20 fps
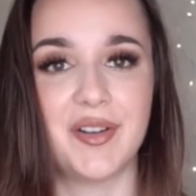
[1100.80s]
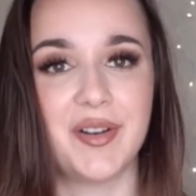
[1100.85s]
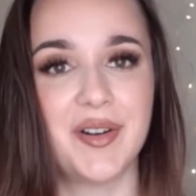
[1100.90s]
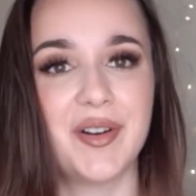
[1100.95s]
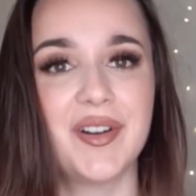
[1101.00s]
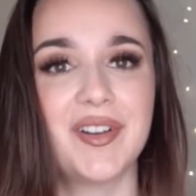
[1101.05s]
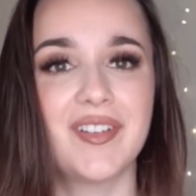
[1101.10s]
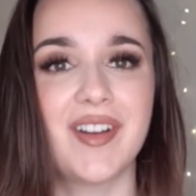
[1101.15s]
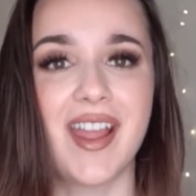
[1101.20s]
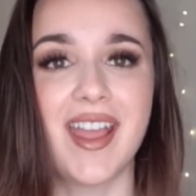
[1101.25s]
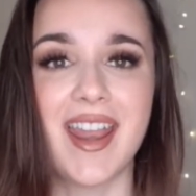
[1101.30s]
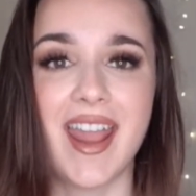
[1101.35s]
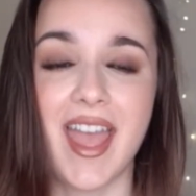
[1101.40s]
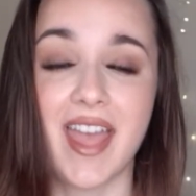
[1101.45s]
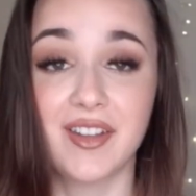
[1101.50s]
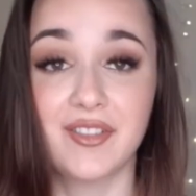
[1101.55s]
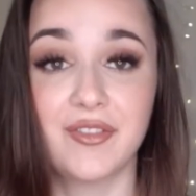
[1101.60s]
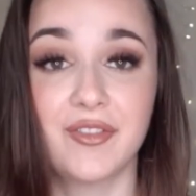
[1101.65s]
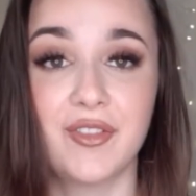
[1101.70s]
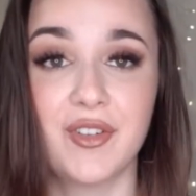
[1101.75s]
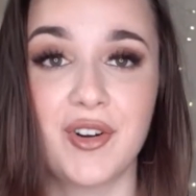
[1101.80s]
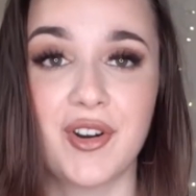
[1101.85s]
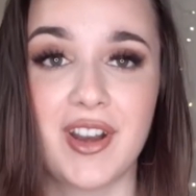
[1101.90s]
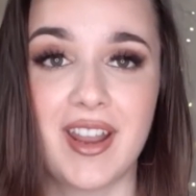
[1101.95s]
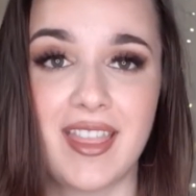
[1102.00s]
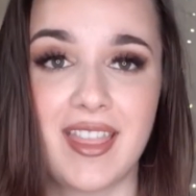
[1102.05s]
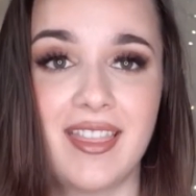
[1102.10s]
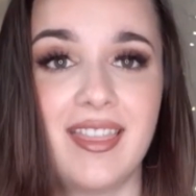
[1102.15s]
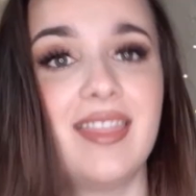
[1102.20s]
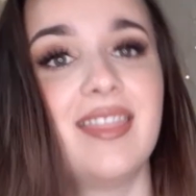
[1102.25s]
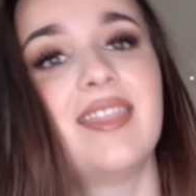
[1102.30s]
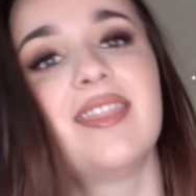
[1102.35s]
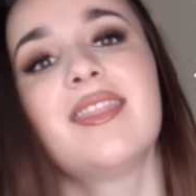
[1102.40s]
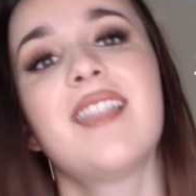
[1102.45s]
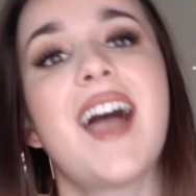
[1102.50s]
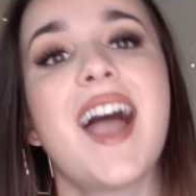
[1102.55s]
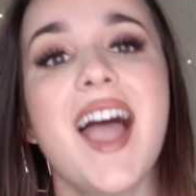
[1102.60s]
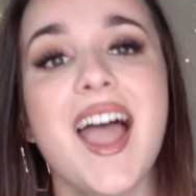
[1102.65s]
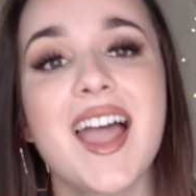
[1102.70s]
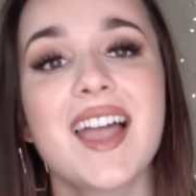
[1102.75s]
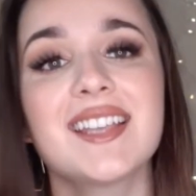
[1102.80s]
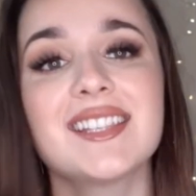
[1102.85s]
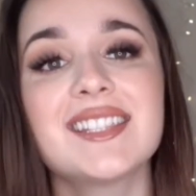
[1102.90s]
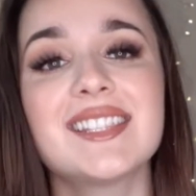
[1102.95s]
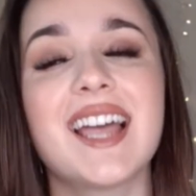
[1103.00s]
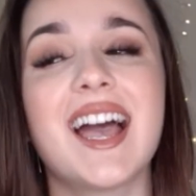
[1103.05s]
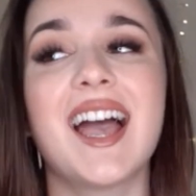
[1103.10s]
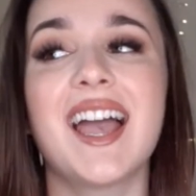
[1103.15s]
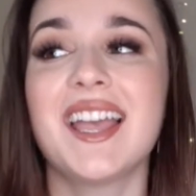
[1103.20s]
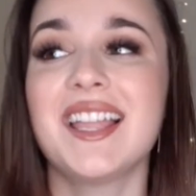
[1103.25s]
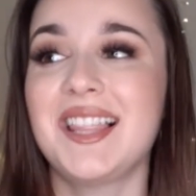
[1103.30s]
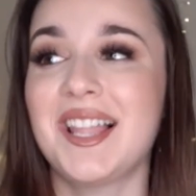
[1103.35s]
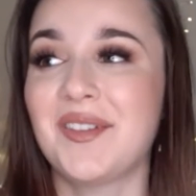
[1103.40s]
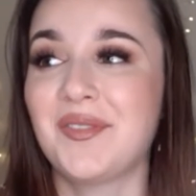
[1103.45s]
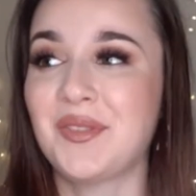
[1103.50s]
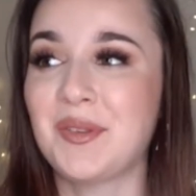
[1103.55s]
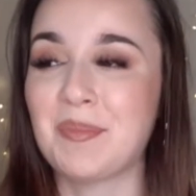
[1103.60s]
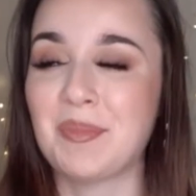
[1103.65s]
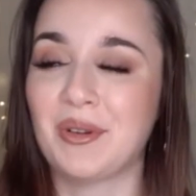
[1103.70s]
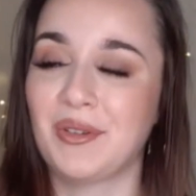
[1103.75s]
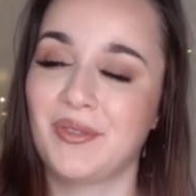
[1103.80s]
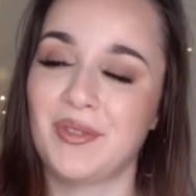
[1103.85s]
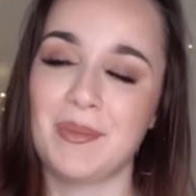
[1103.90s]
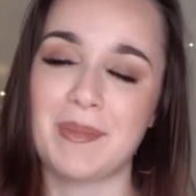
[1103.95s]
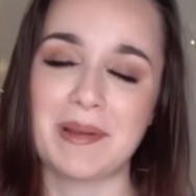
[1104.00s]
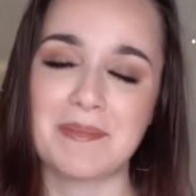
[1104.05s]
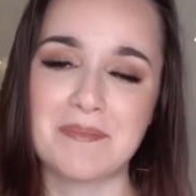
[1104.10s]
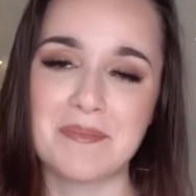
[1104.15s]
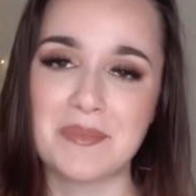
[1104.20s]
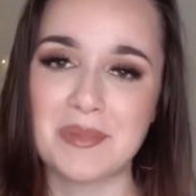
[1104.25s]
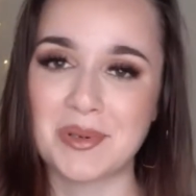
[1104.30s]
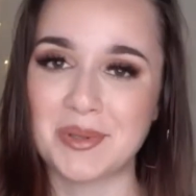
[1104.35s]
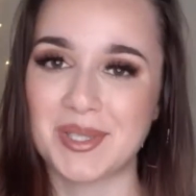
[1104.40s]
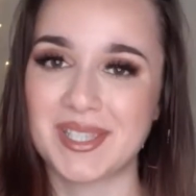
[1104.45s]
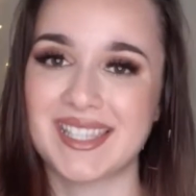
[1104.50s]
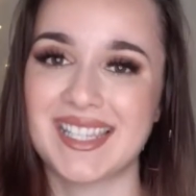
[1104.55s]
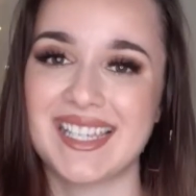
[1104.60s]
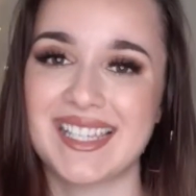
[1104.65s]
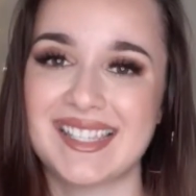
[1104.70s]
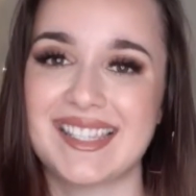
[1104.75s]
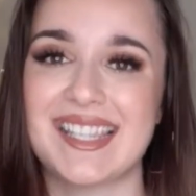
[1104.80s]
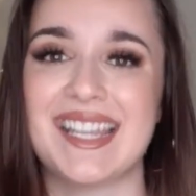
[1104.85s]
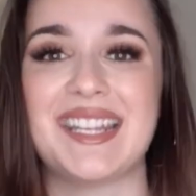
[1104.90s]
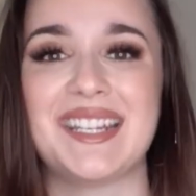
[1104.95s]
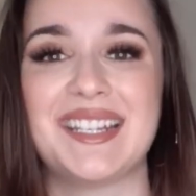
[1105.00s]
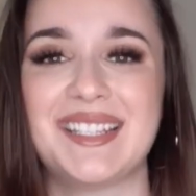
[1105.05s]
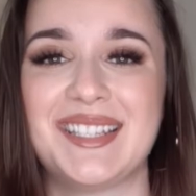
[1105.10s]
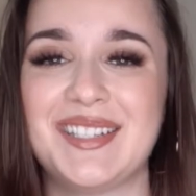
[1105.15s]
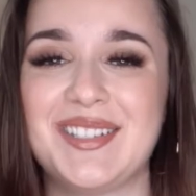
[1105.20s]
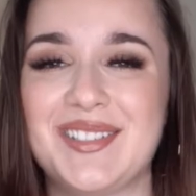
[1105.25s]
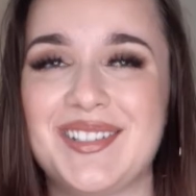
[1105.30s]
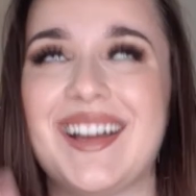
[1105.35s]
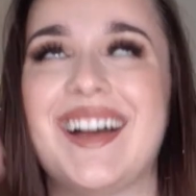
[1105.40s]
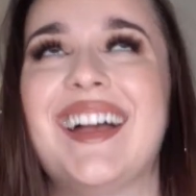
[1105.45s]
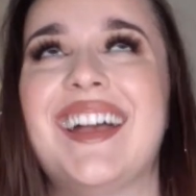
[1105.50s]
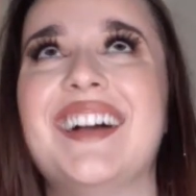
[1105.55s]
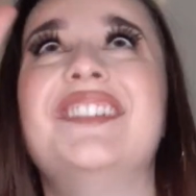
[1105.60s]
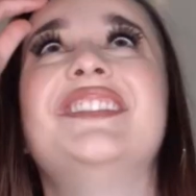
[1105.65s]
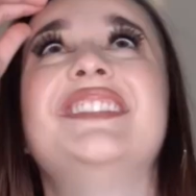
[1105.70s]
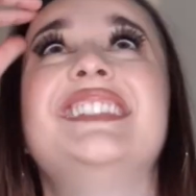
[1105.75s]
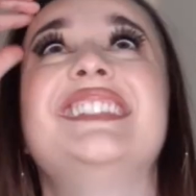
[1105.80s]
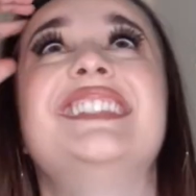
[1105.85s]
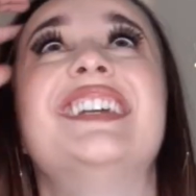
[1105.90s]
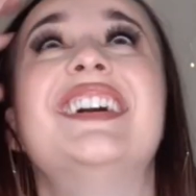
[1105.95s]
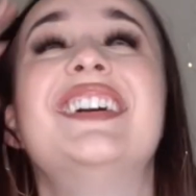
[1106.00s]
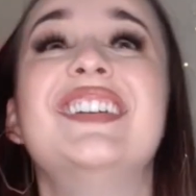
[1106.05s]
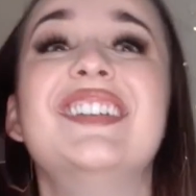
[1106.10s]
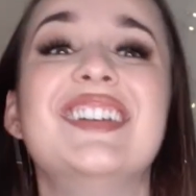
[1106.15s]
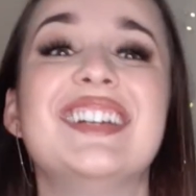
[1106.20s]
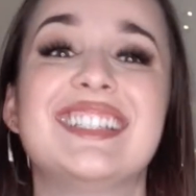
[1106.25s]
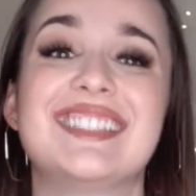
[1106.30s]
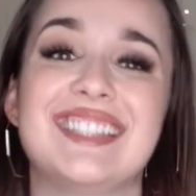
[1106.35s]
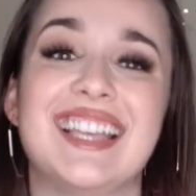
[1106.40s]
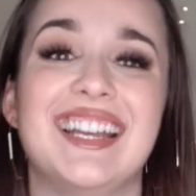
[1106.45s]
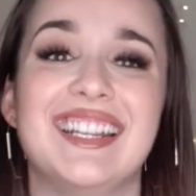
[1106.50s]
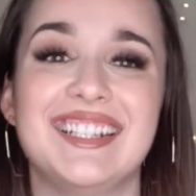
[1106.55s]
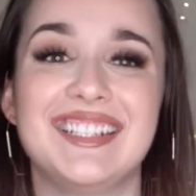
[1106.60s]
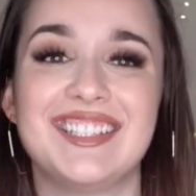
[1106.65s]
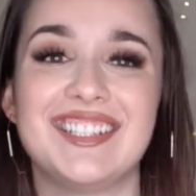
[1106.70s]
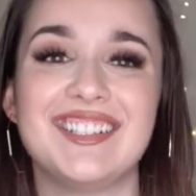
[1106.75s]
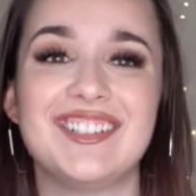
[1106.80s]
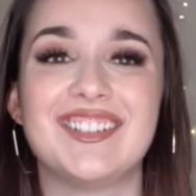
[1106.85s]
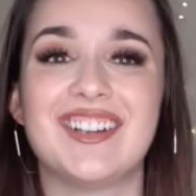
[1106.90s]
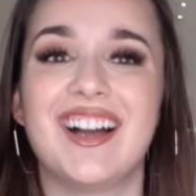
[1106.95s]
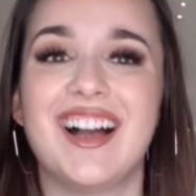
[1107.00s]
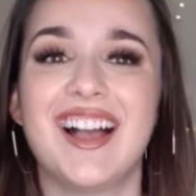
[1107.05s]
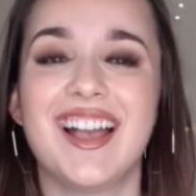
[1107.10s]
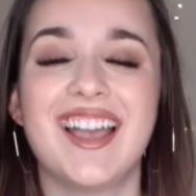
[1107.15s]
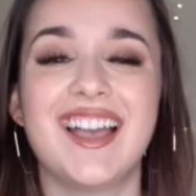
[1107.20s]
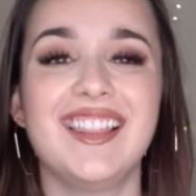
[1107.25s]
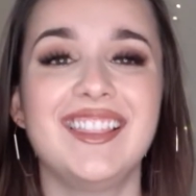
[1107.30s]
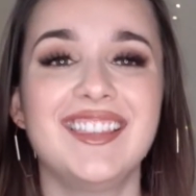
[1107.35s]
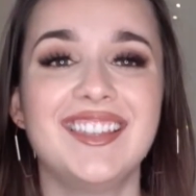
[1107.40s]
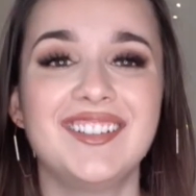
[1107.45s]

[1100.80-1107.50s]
Alright, and for last, I left the perfume I'm most excited to try. I'm so excited to try.